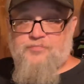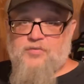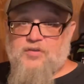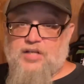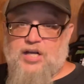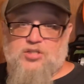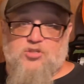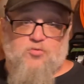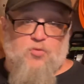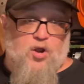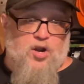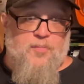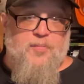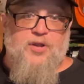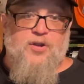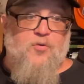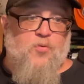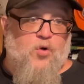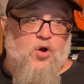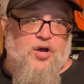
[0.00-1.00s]
Let's run them in
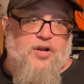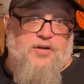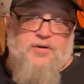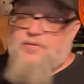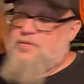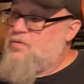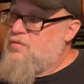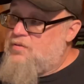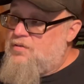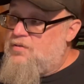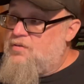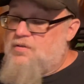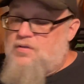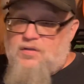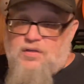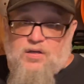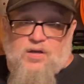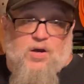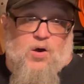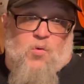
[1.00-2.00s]
the wood.
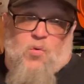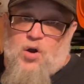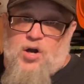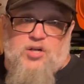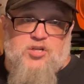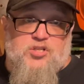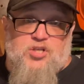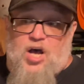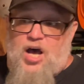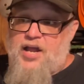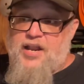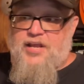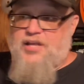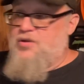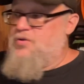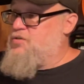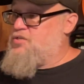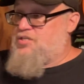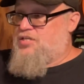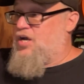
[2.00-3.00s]
A work saw that
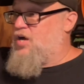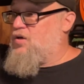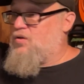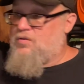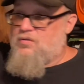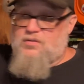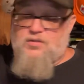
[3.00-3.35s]
you'd sell